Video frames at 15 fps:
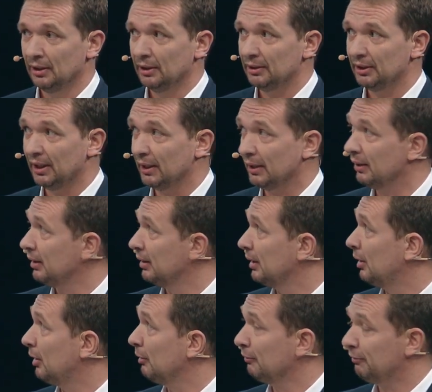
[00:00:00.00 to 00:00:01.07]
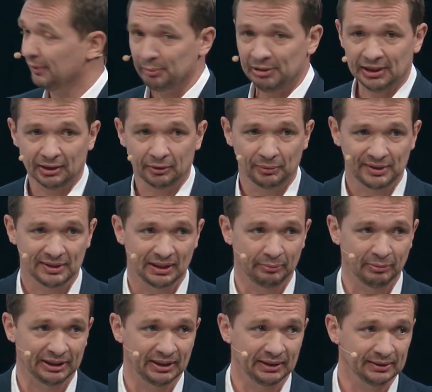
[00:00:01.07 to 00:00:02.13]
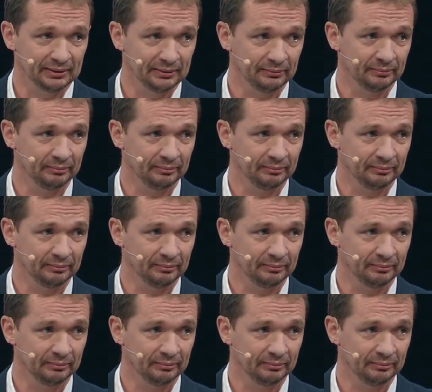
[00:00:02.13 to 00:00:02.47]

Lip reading: They are familiar with telematics.